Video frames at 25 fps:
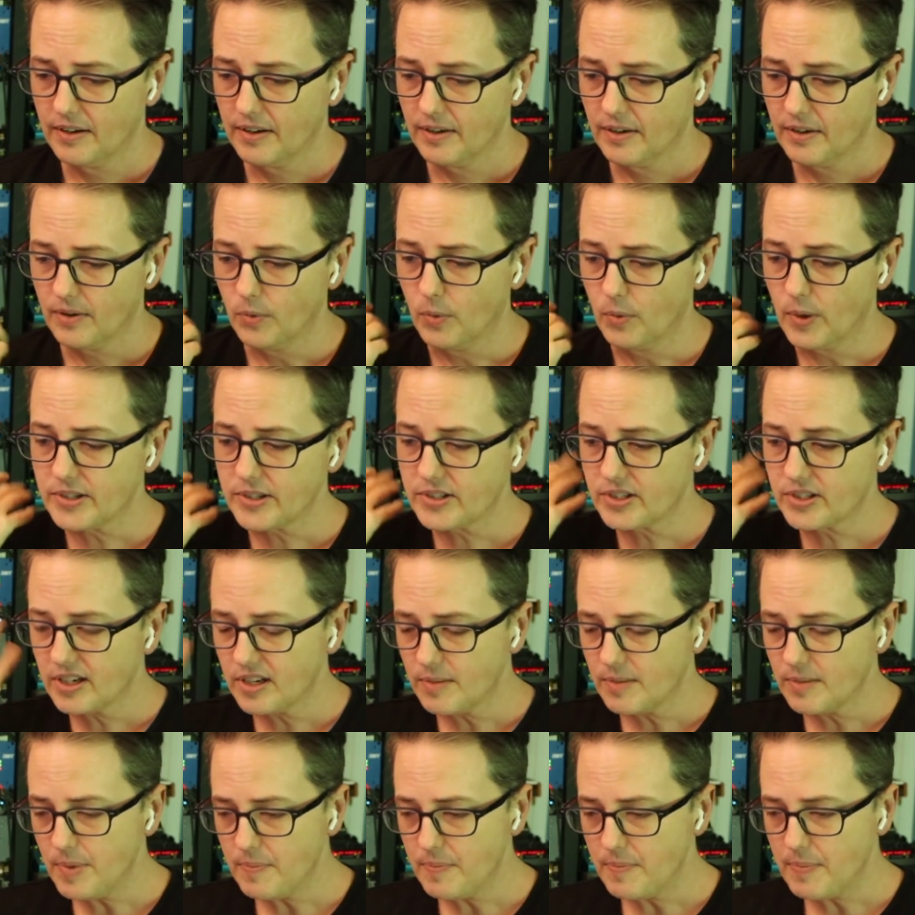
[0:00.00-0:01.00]
what's going
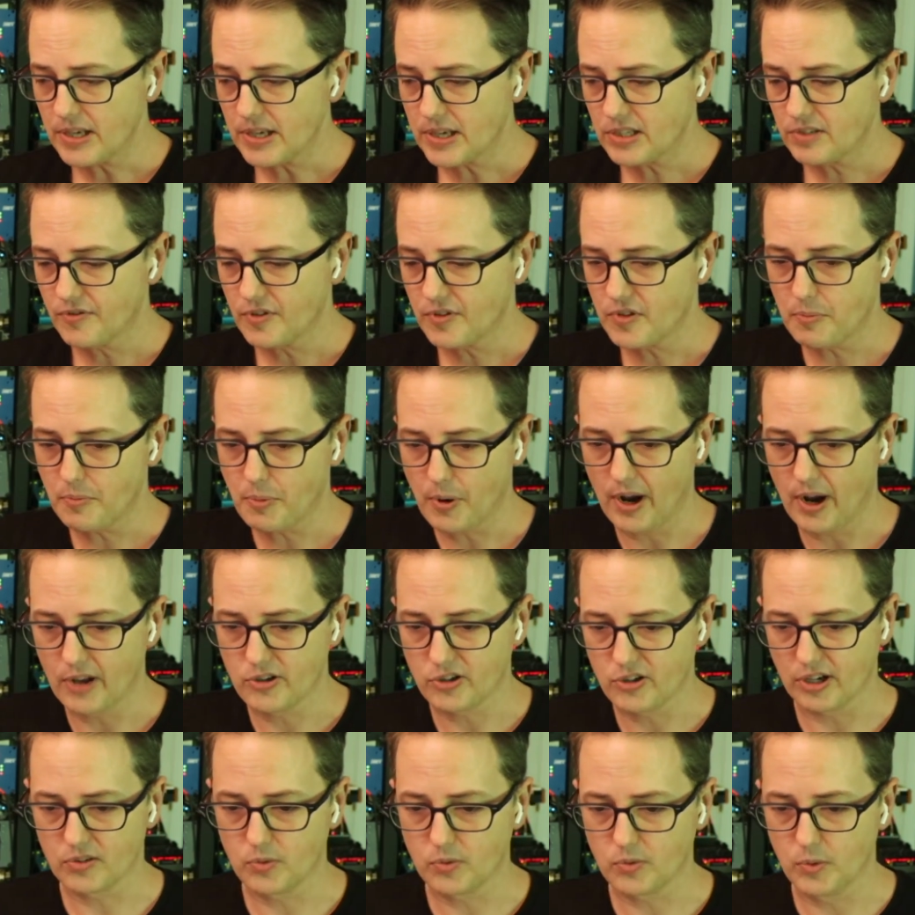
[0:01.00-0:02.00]
to be best for the
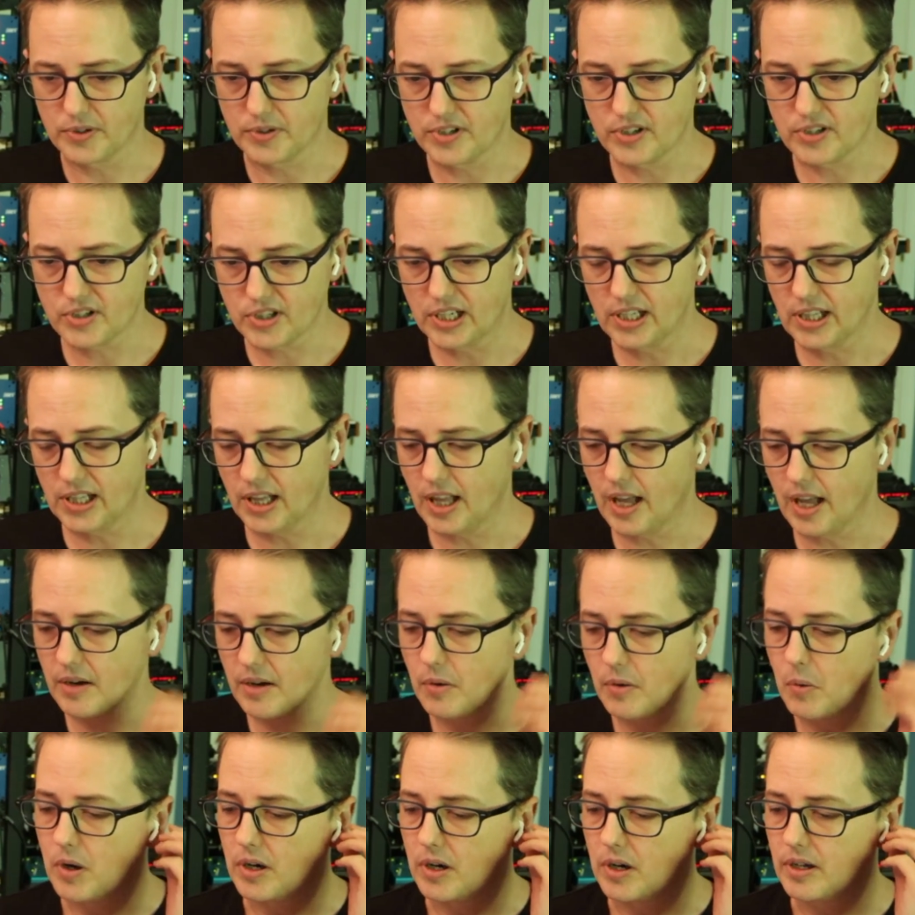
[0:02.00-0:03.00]
project? What does the client
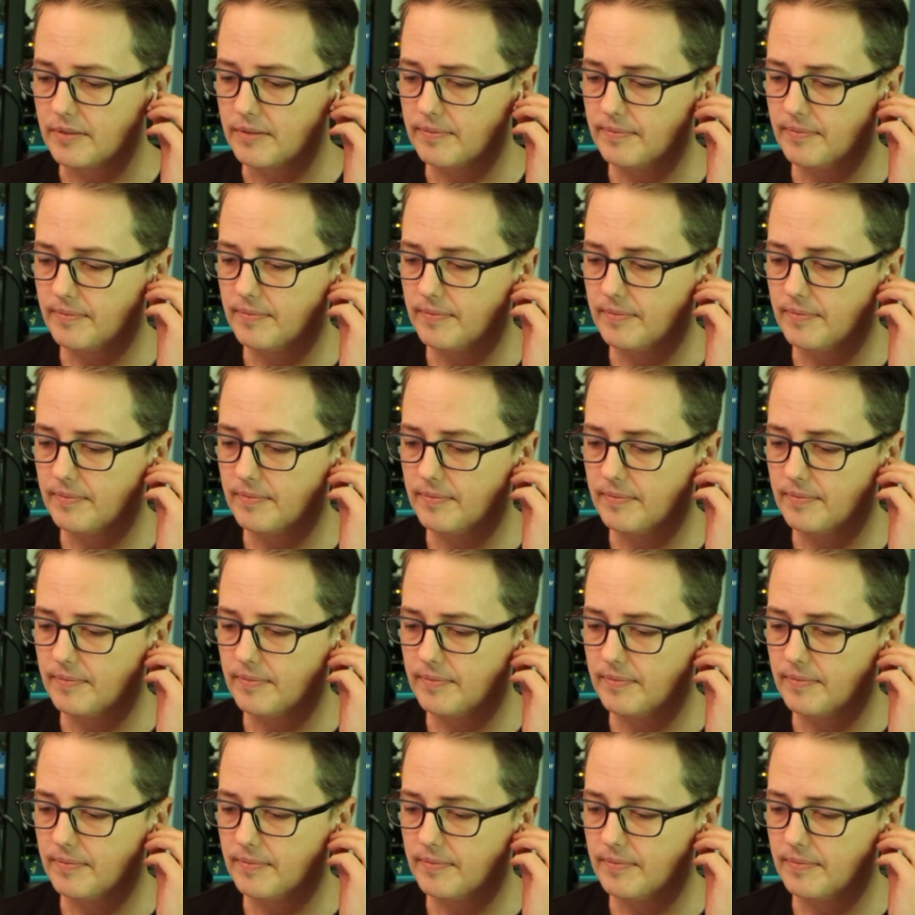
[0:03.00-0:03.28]
want?